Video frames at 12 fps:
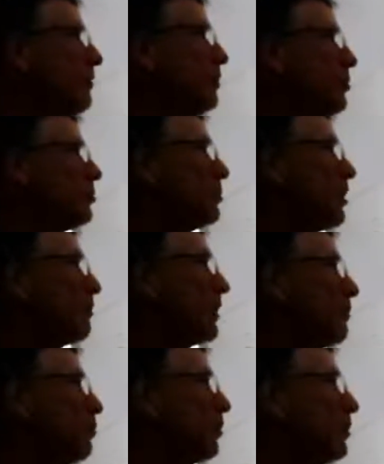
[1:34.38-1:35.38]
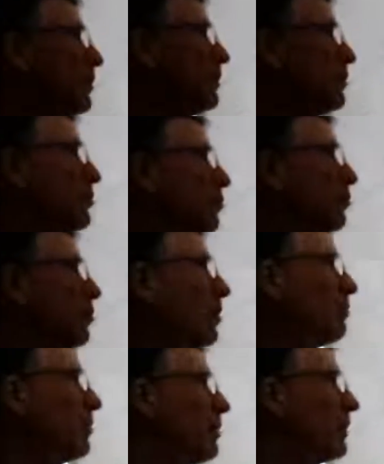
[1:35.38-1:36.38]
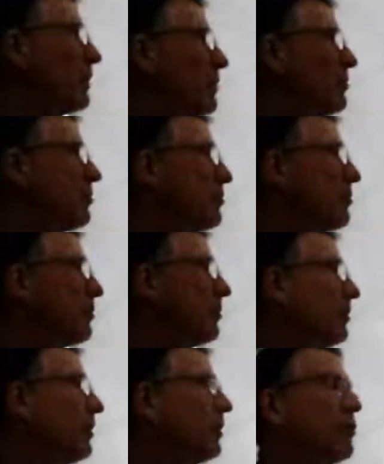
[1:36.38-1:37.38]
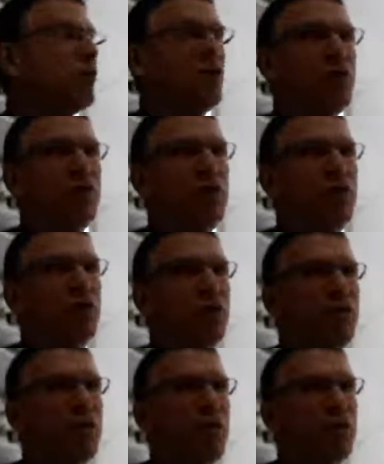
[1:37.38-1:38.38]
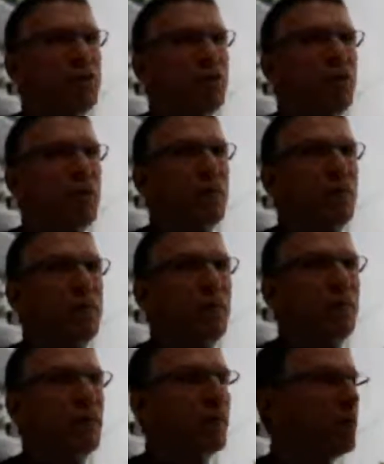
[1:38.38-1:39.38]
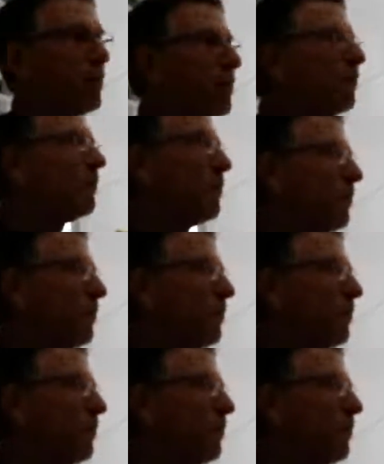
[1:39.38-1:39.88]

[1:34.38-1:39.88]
I mean, there's some I put glazes over top of glazes and get different effects. But